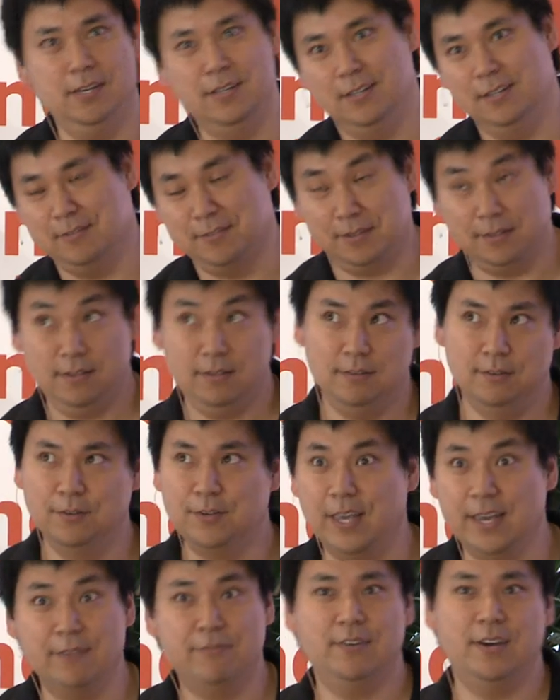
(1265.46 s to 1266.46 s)
And they're like, oh,
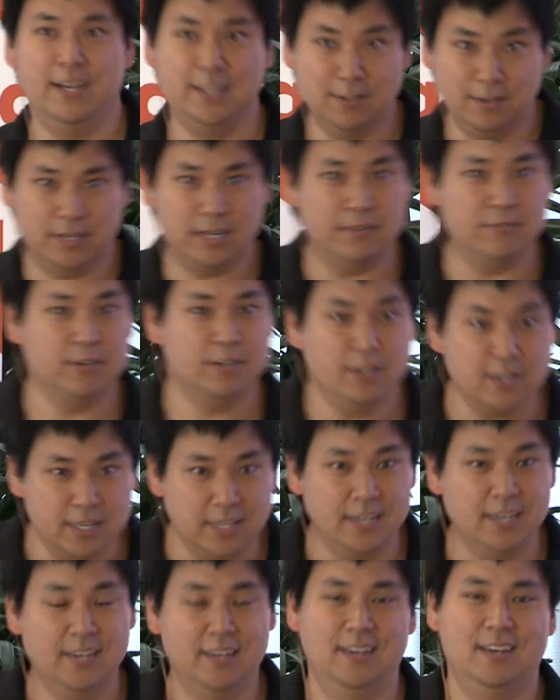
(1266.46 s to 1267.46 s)
okay, fine, you can have a
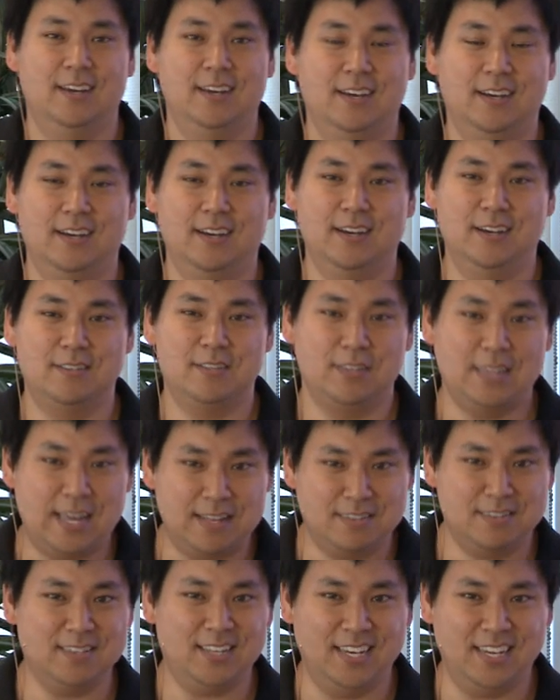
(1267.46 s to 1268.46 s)
cookie. Uh, so
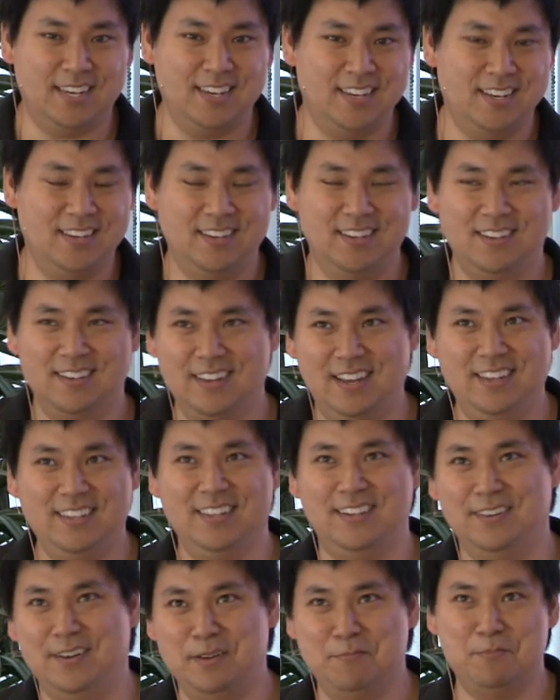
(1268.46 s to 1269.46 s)
that's like,
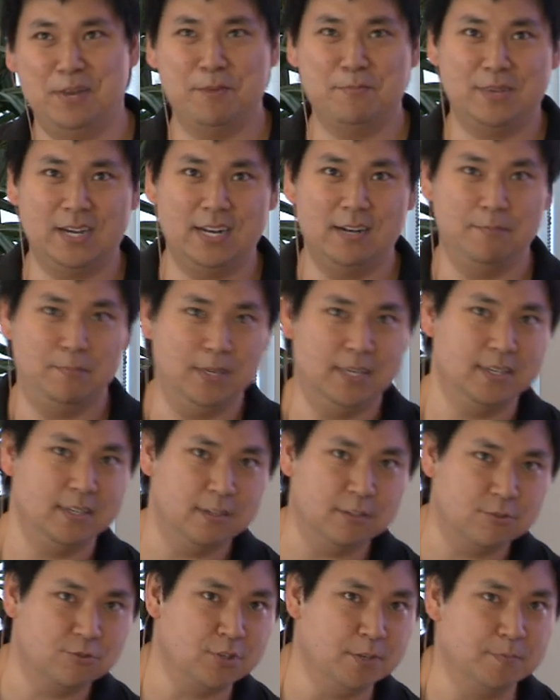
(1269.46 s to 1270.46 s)
you know, I'm, I'm kind of being
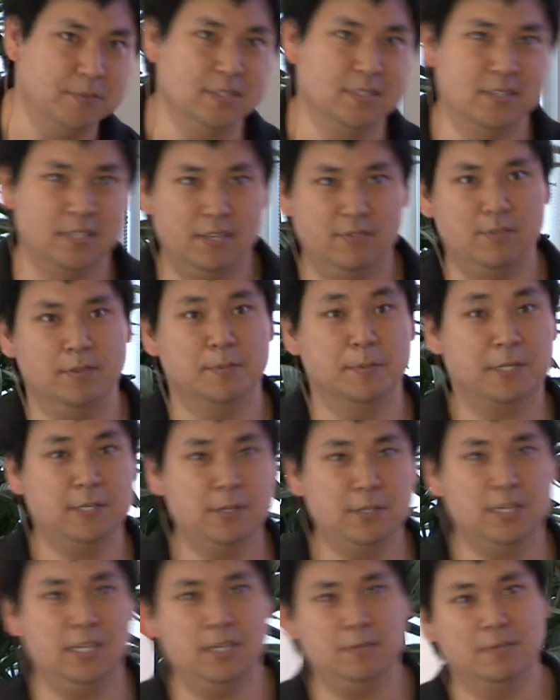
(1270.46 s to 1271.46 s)
guilt tripped into giving him a
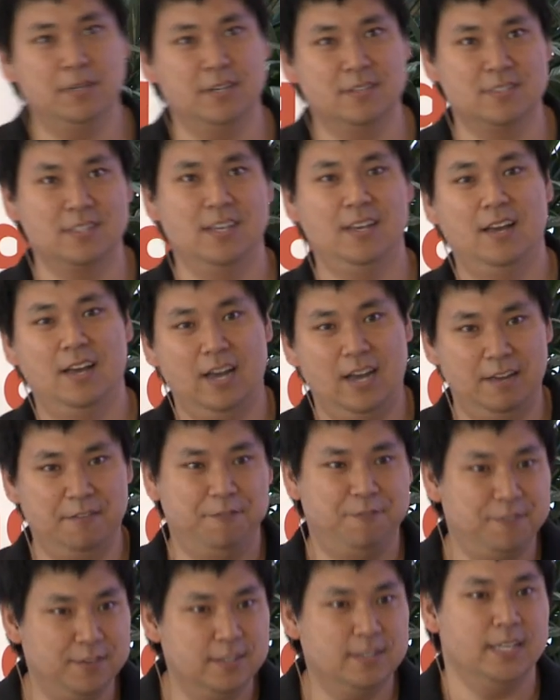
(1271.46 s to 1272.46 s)
cookie because I
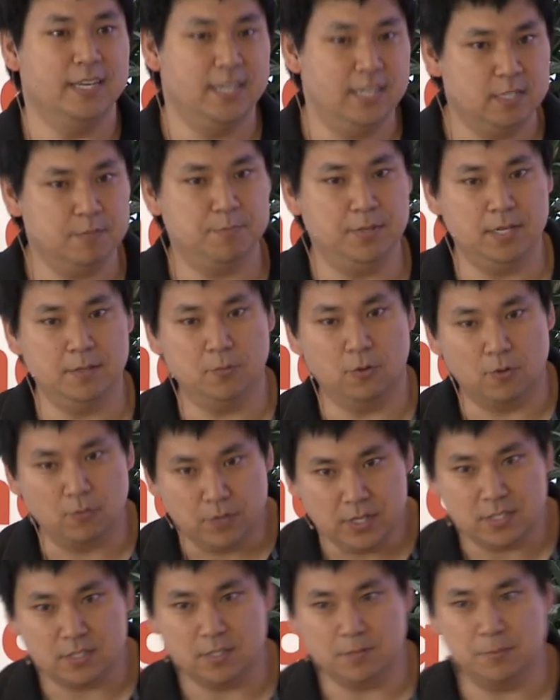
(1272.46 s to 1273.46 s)
feel like he's being more
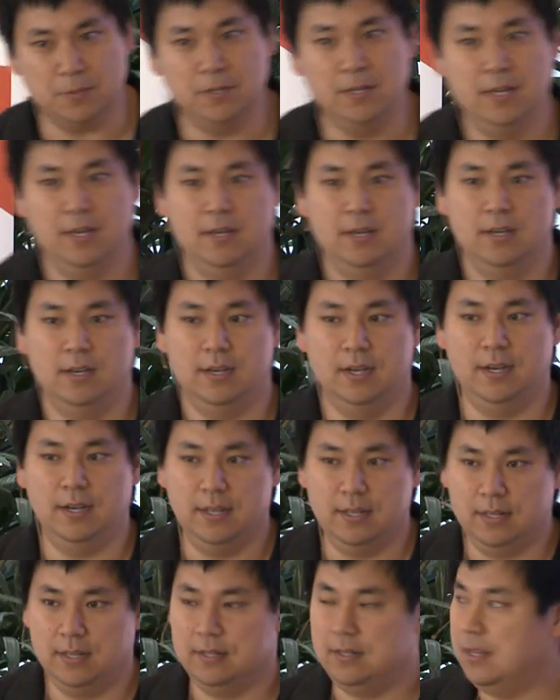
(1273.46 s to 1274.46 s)
reasonable. Uh,
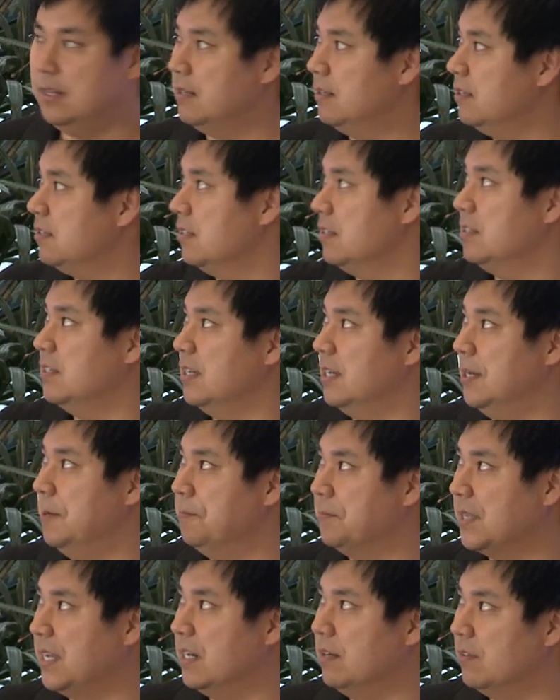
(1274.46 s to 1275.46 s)
and, and this is
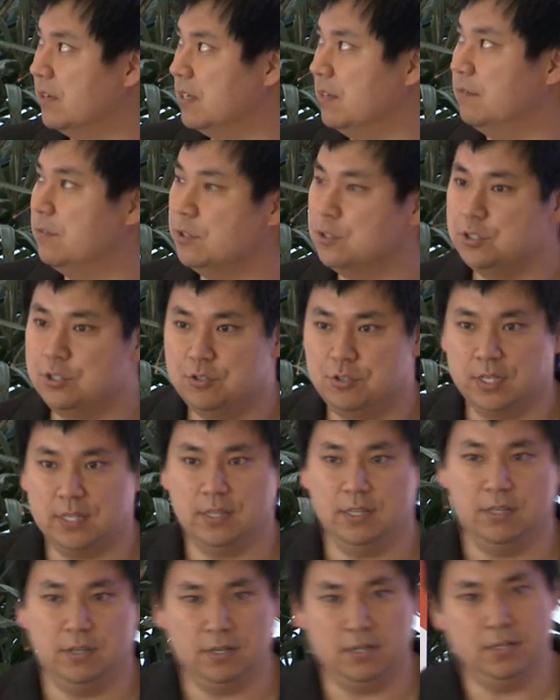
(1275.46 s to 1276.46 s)
um, kind of a conversion trick
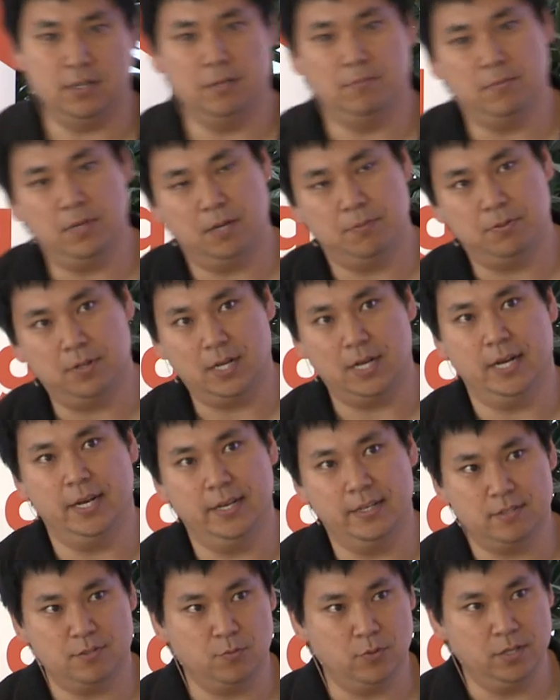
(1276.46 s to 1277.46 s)
that you can um,
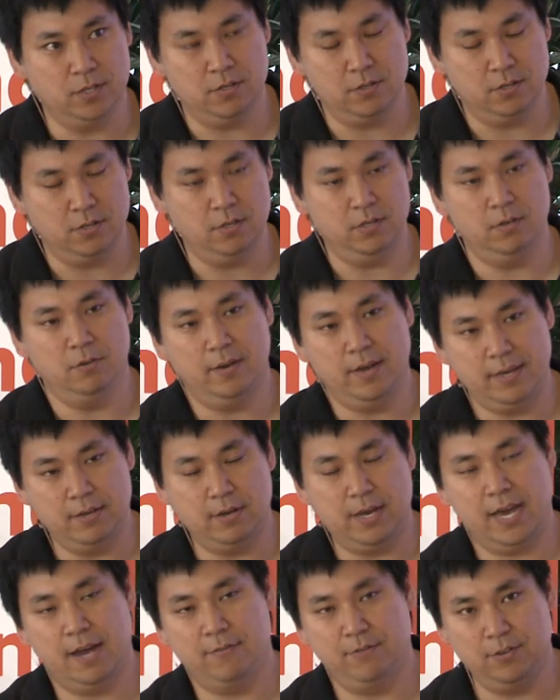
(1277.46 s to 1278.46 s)
apply. It's where you, you,
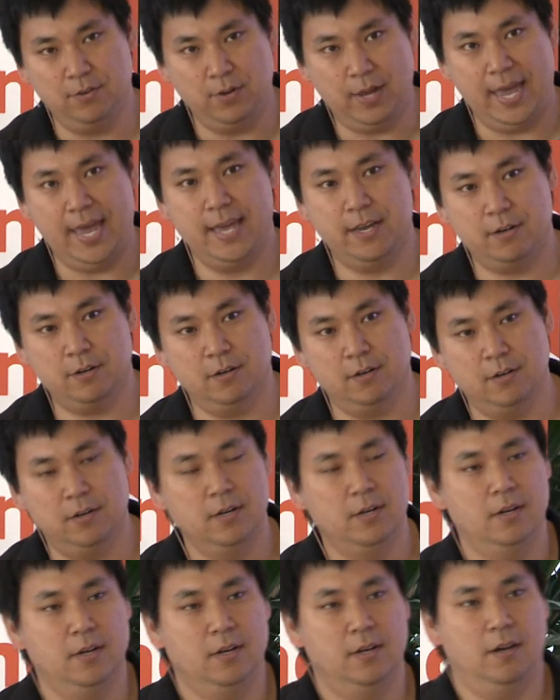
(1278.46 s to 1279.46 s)
you, have, you anchor
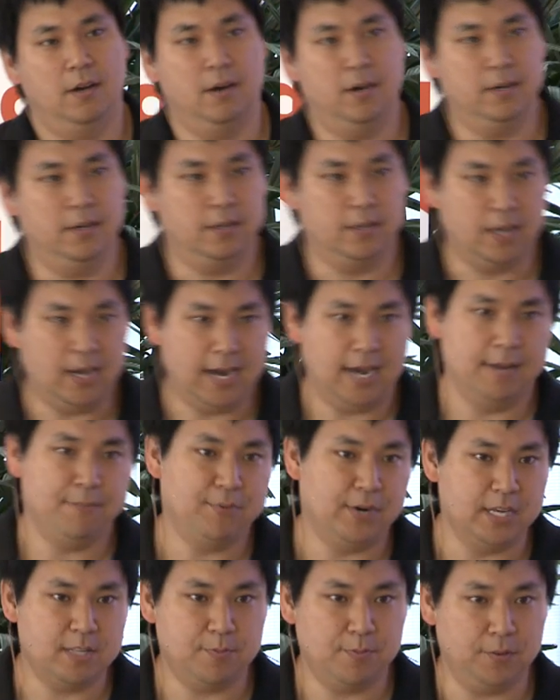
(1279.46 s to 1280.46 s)
on, on a high
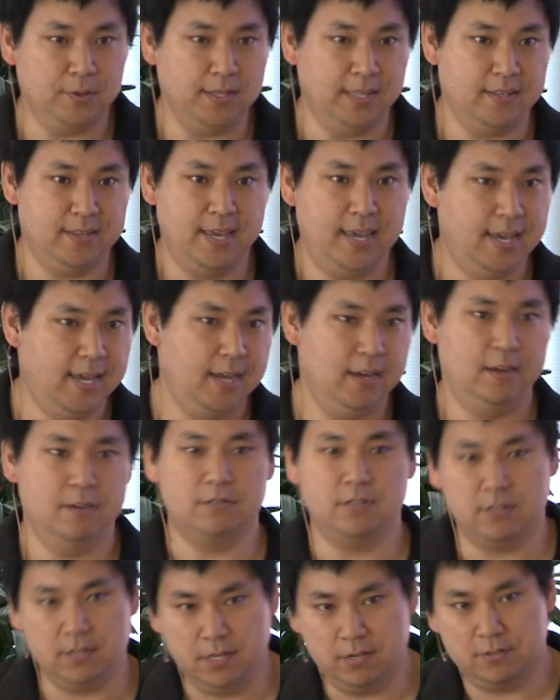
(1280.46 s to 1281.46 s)
price point, like, hey,
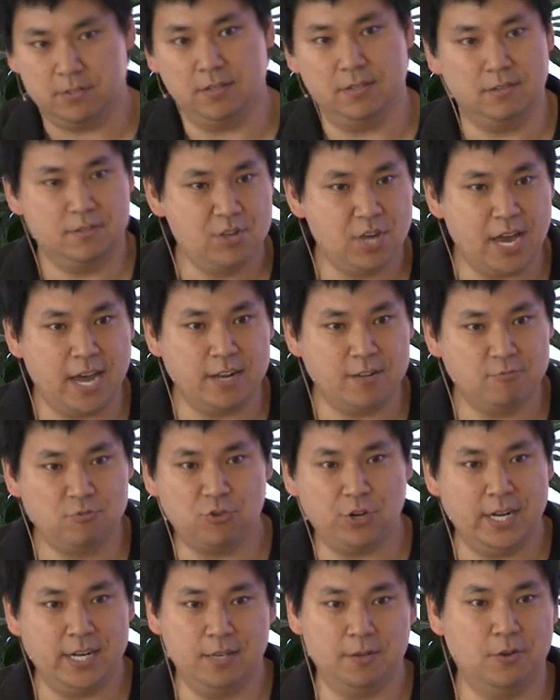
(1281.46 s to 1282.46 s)
here's a, here's a chat
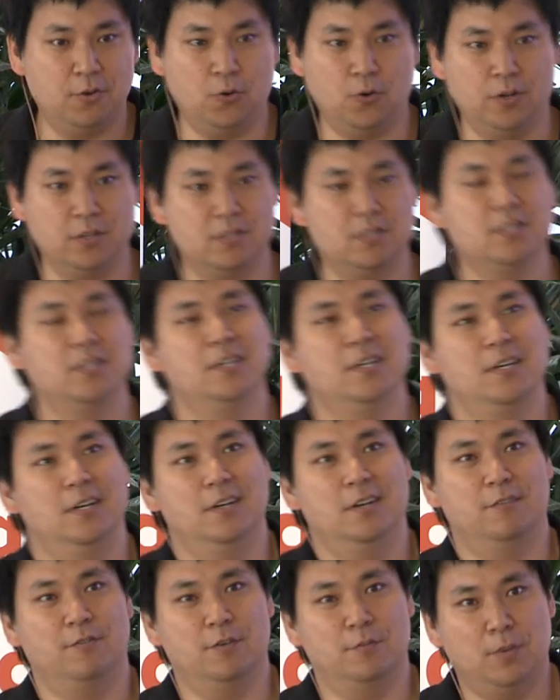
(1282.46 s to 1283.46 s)
training course
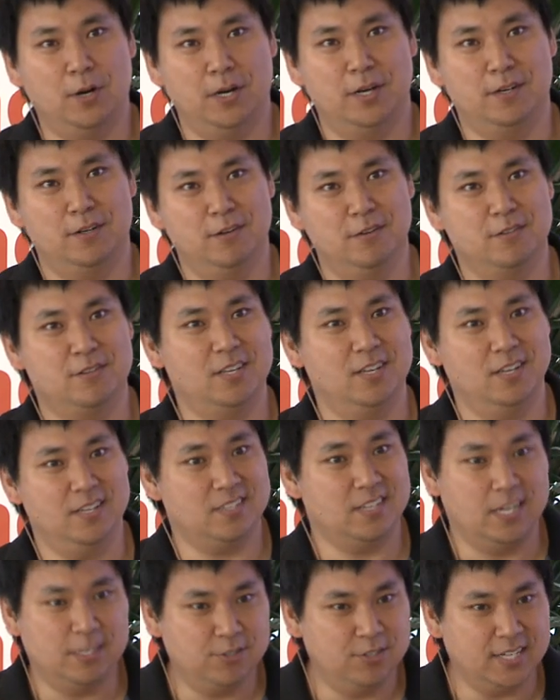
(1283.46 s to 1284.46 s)
for marketers,
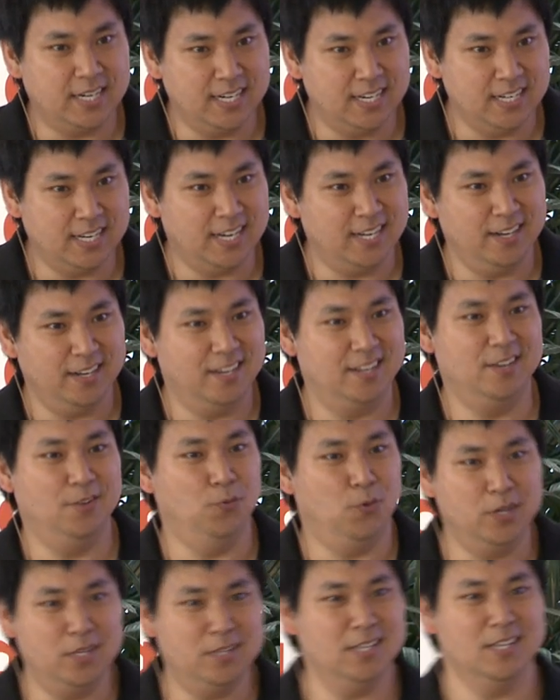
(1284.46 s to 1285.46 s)
it's 199.
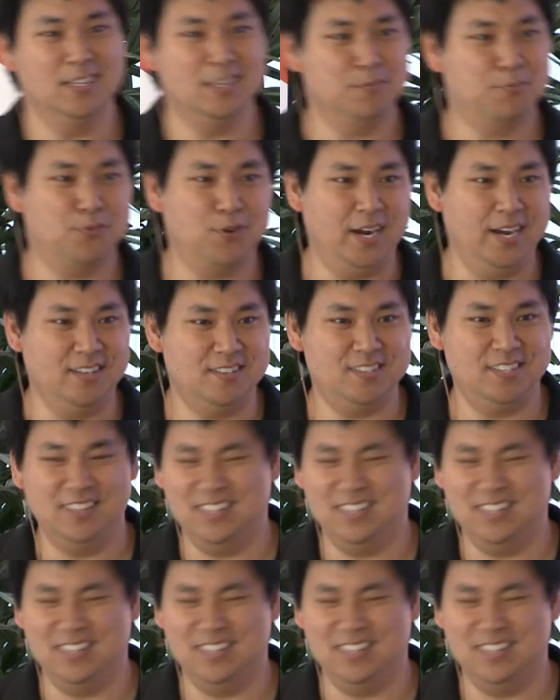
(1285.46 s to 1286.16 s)
What do you think of the price?